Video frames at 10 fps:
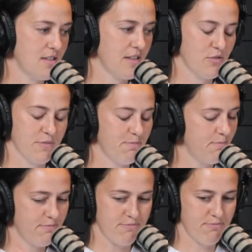There was a
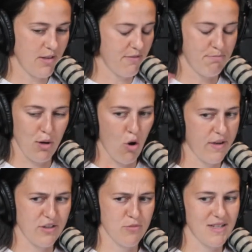
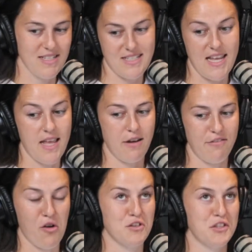blockage on my estate, and
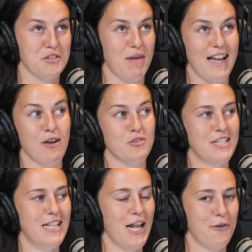unfortunately, because my house
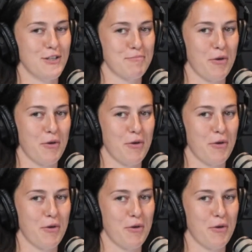is the lowest